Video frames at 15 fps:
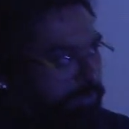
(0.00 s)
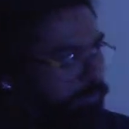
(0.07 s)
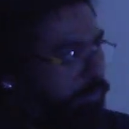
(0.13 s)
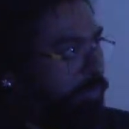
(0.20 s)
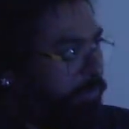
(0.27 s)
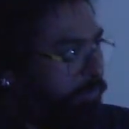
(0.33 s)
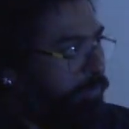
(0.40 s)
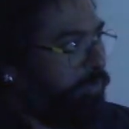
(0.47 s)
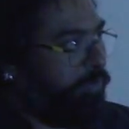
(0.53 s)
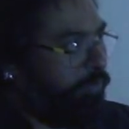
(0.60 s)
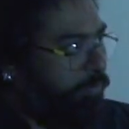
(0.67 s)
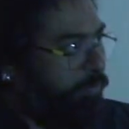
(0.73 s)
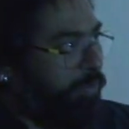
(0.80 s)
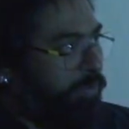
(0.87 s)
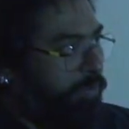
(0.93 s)
you know,
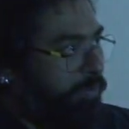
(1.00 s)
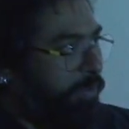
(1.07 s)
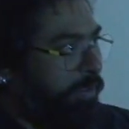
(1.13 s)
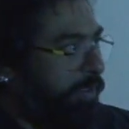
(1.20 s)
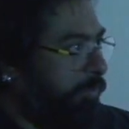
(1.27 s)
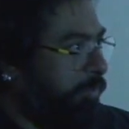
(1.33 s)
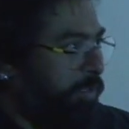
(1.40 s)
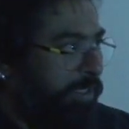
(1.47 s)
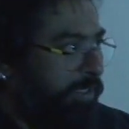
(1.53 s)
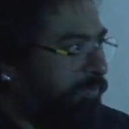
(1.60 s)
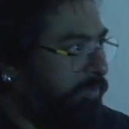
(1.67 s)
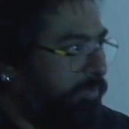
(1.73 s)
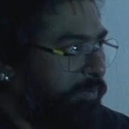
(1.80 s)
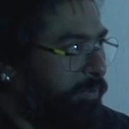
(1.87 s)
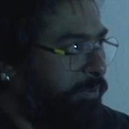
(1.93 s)
what we talked about
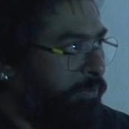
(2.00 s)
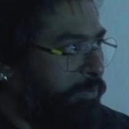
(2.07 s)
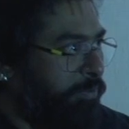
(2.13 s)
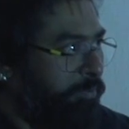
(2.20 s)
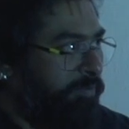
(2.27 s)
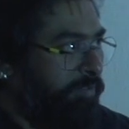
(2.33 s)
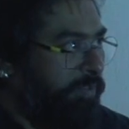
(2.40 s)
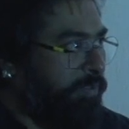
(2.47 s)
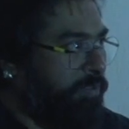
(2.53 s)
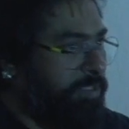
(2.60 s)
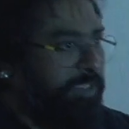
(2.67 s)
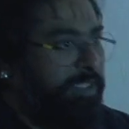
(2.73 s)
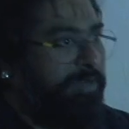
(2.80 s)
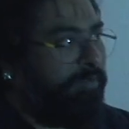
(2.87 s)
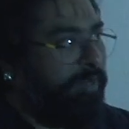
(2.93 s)
even with YouTube videos,
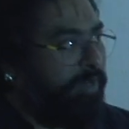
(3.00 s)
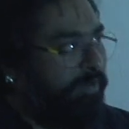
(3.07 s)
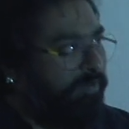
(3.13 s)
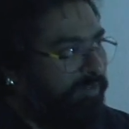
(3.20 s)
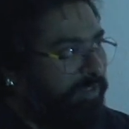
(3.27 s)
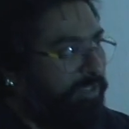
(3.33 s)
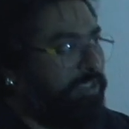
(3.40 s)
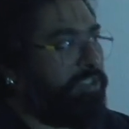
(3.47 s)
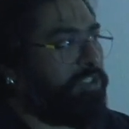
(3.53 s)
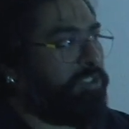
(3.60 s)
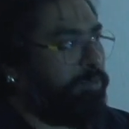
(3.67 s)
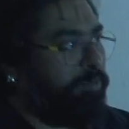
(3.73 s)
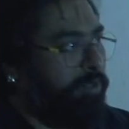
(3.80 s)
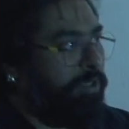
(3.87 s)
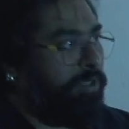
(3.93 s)
that they're very finished,
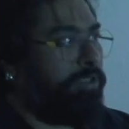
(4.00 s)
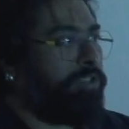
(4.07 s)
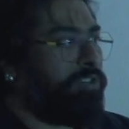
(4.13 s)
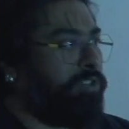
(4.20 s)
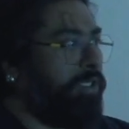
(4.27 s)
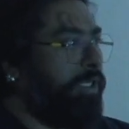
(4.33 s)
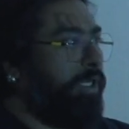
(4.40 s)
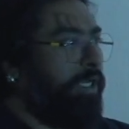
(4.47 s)
polished,